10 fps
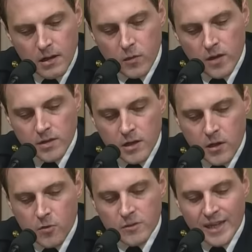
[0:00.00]
U.S.
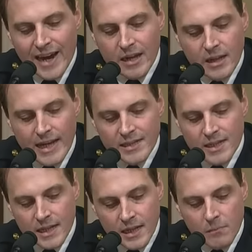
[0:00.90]
Code, Title
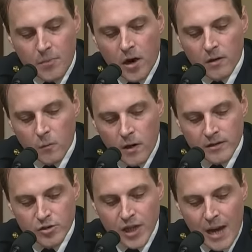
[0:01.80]
18, Part
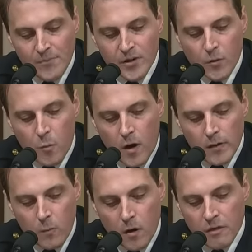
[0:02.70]
1, Chapter
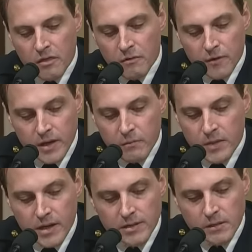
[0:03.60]
113,
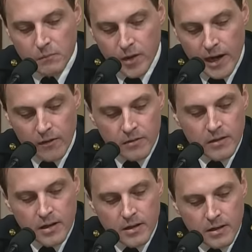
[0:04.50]
B as in Brown,
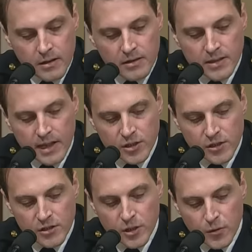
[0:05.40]

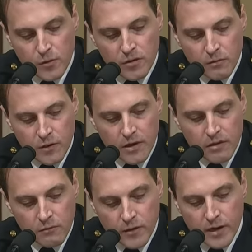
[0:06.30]
Section
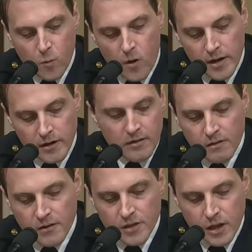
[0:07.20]
2331.
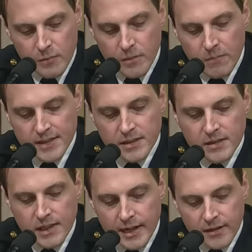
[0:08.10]
The term domestic
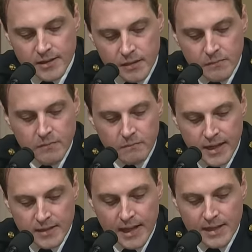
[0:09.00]
terrorism
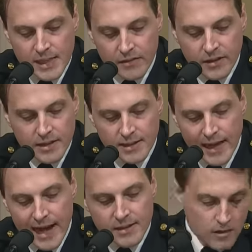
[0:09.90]
means activities
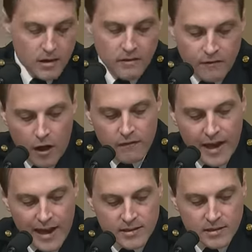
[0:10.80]
that involve
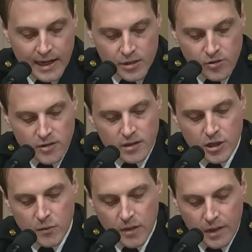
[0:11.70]
acts dangerous to
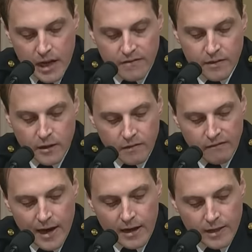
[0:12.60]
human life that are a
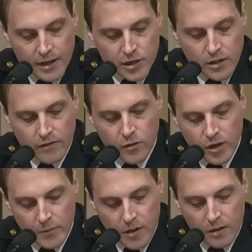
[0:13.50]
violation of the
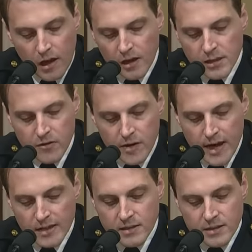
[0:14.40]
criminal laws of the
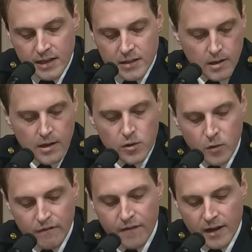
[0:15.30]
United States to
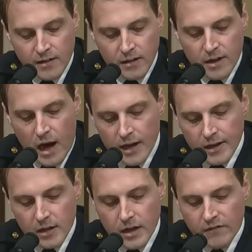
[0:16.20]
affect the
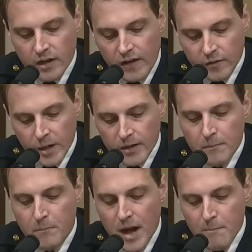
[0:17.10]
conduct of a government
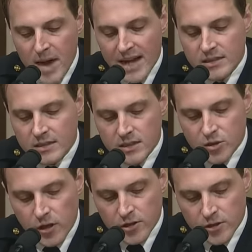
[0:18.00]
by mass
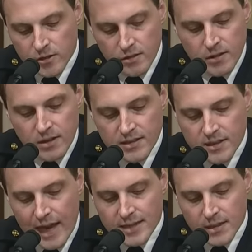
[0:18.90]
destruction,
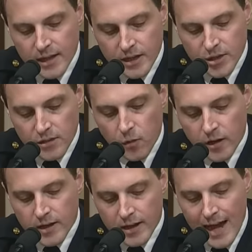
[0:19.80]
assassination, or
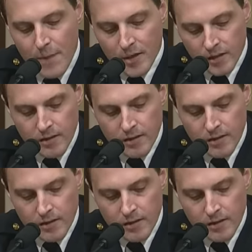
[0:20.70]
kidnapping.